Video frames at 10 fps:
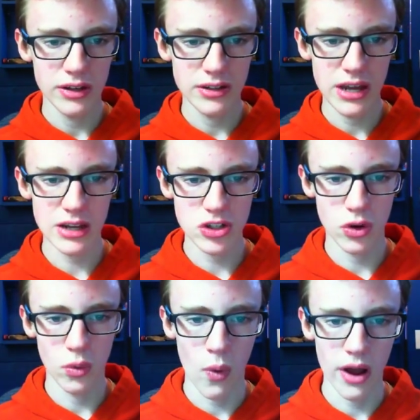texture
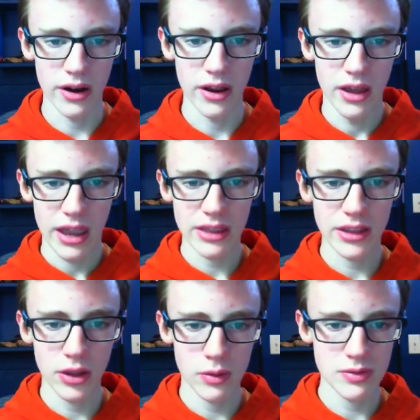one. And the
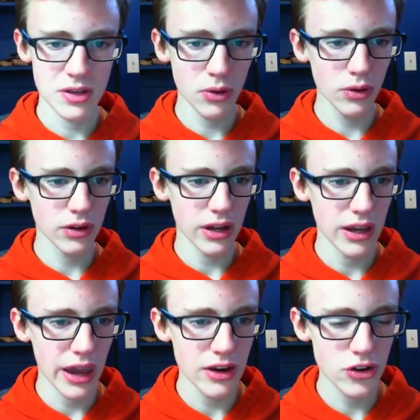line with semicolon, hit
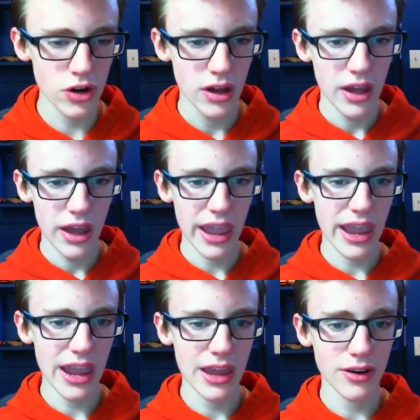enter
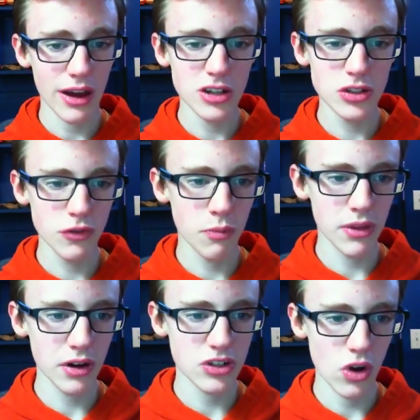and actually from
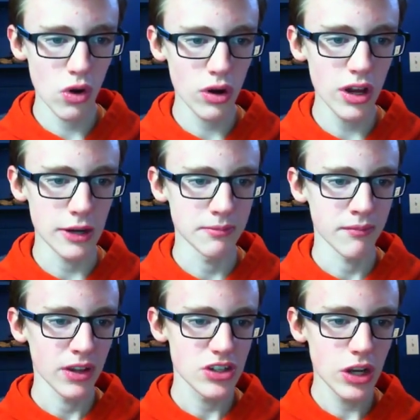there it's all good.
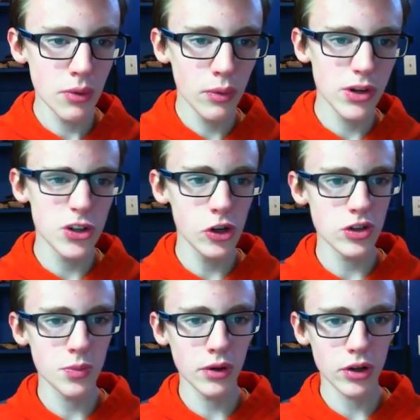So now what we want to do
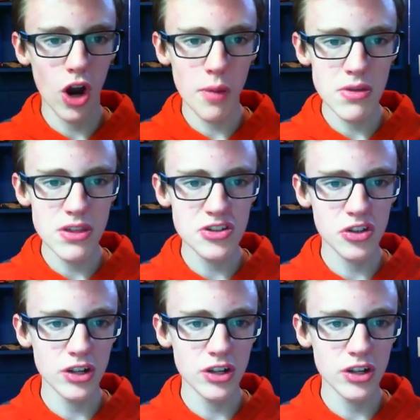is we want to copy these lines